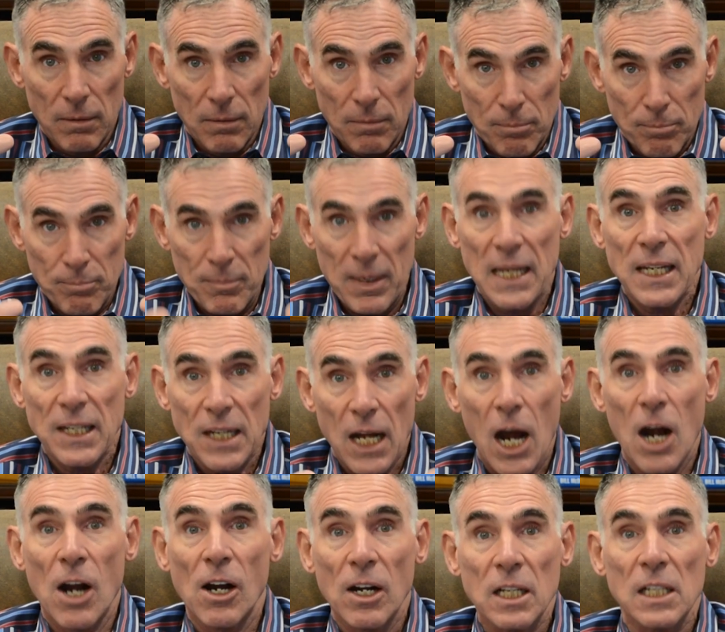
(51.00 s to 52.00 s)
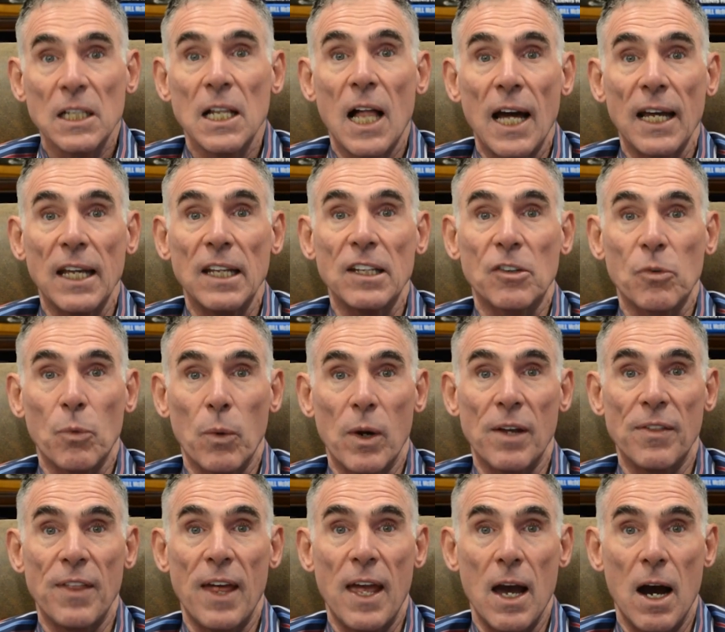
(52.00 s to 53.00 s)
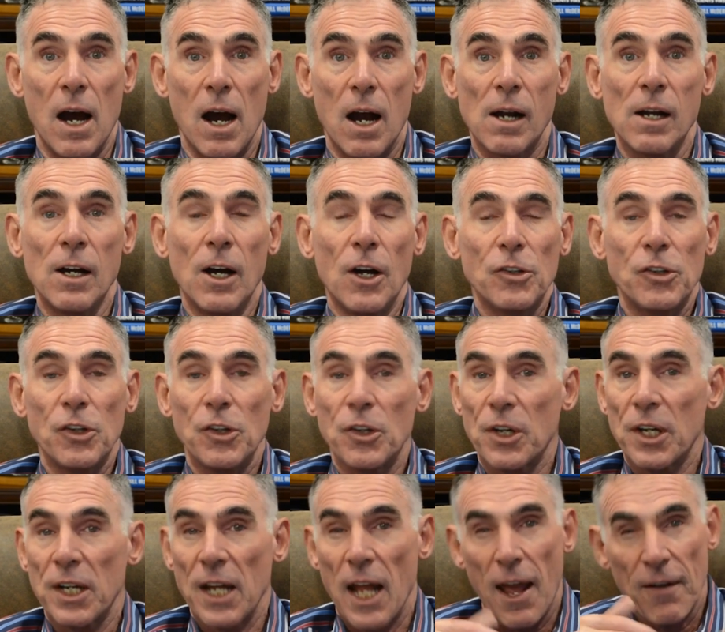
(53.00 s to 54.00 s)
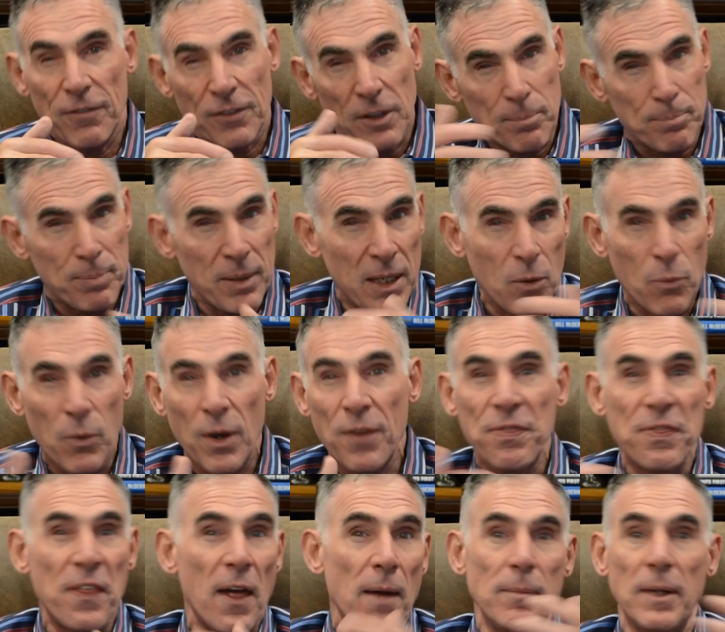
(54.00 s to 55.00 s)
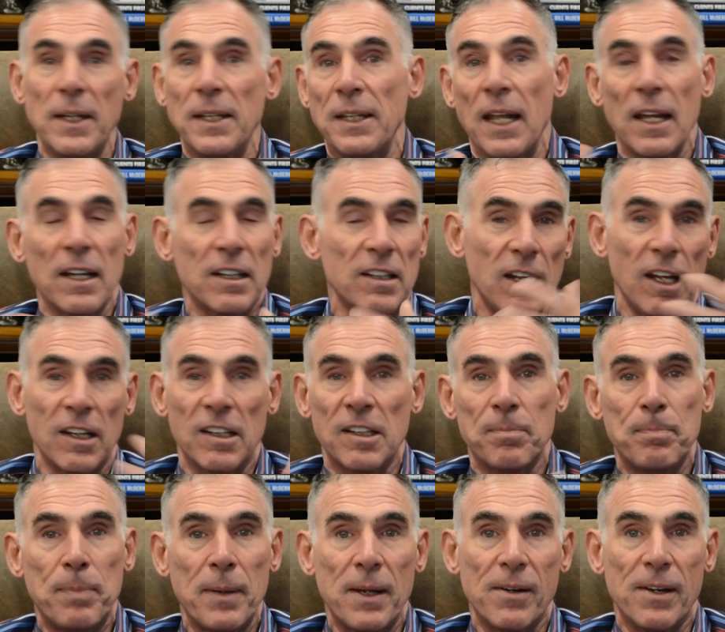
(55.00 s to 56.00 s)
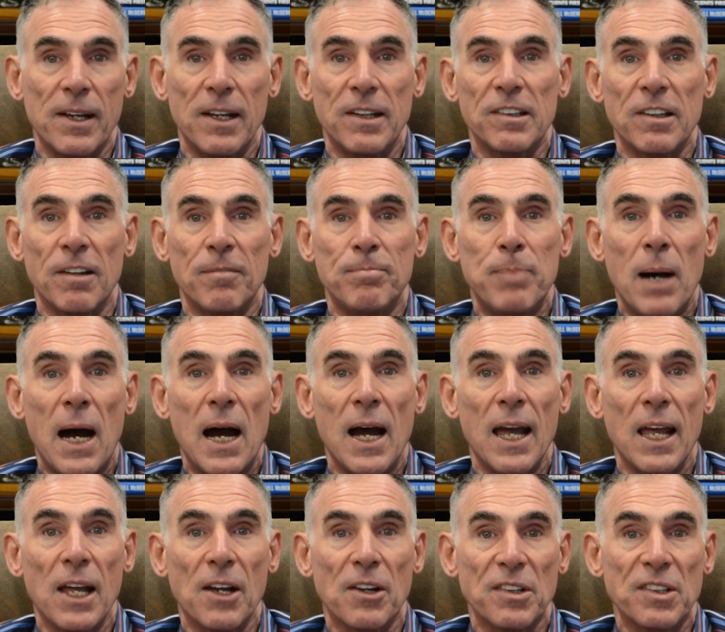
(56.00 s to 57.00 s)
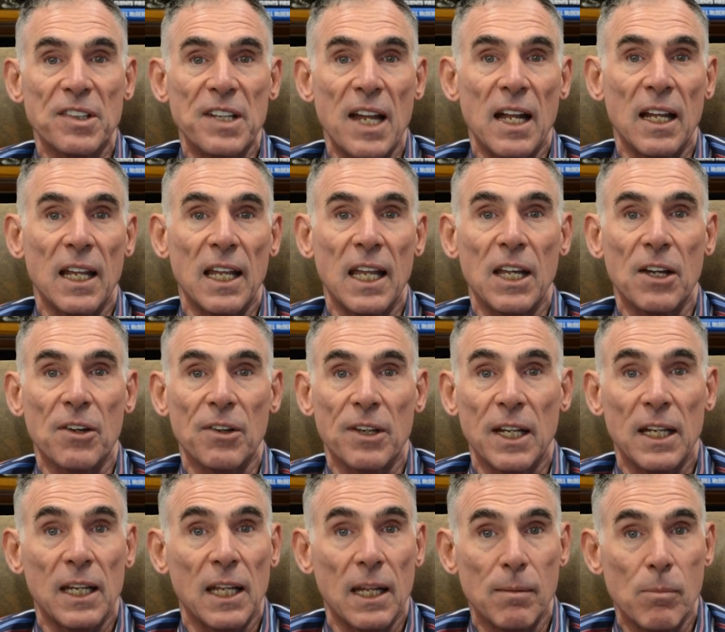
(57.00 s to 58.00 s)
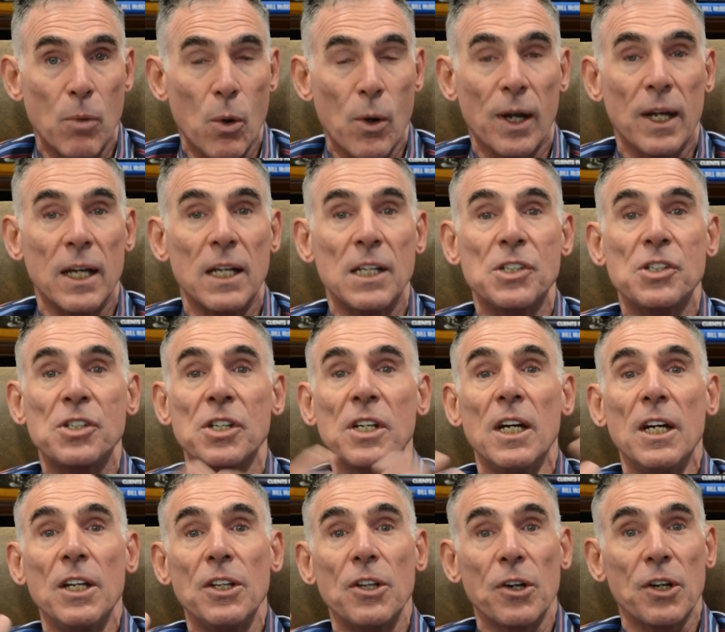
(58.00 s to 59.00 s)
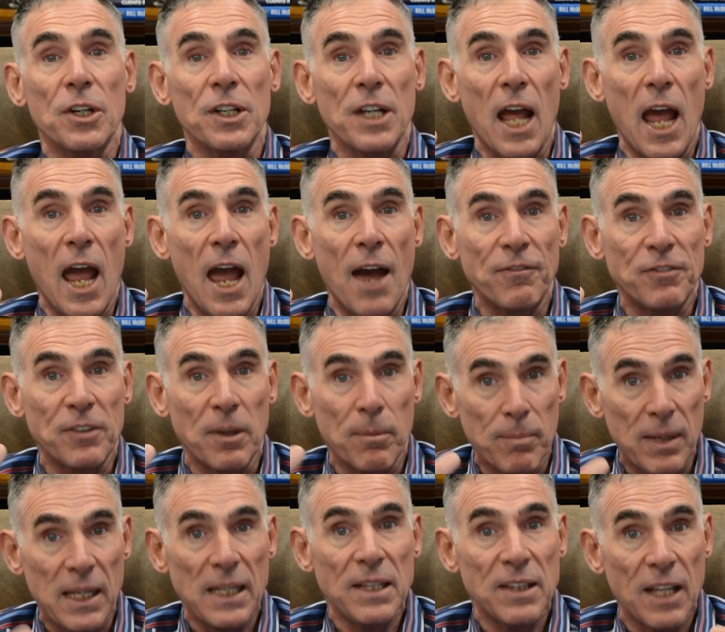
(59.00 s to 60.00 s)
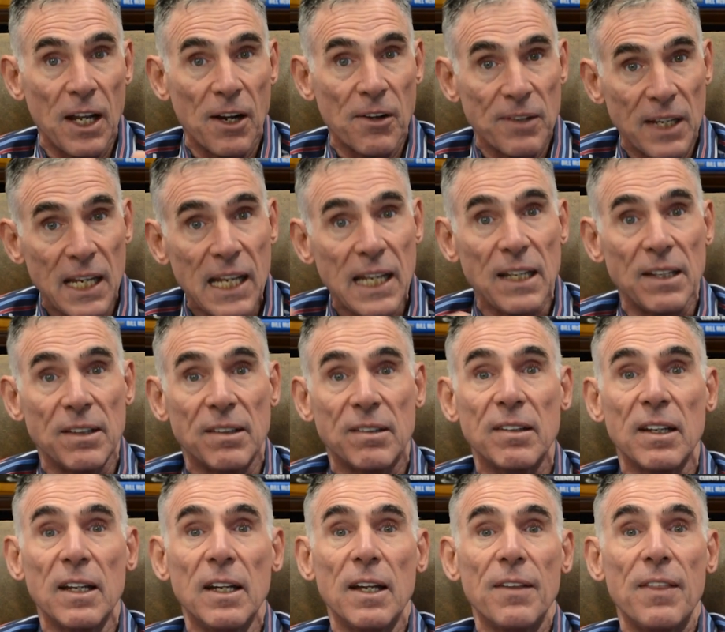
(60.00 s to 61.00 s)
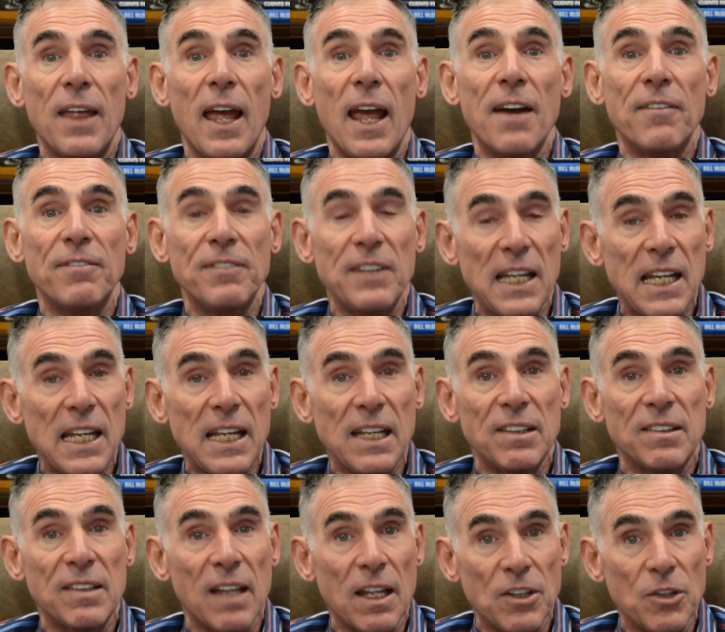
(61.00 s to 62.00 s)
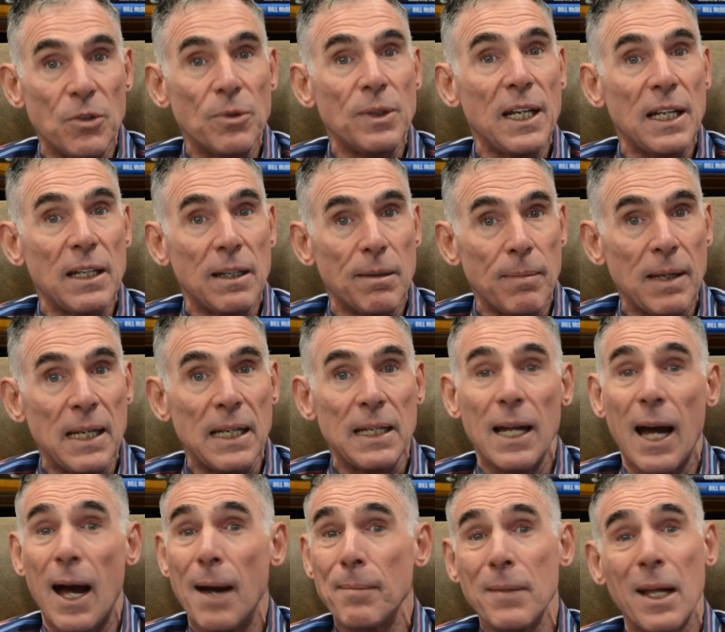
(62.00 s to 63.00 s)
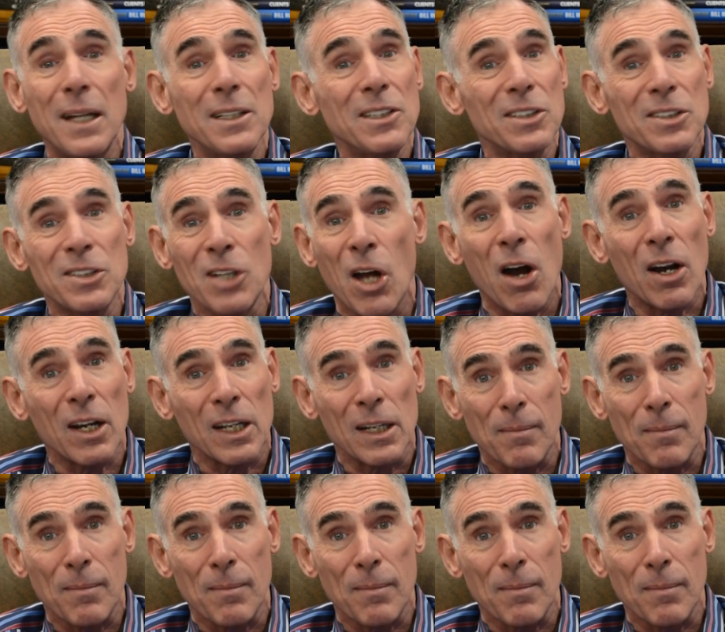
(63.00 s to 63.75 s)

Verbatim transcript: meet our clients where they are. So you're going to have to be with them in the experience of buying or selling or getting a mortgage. You're going to have to meet their needs. They have needs that you need to meet. I'm not just talking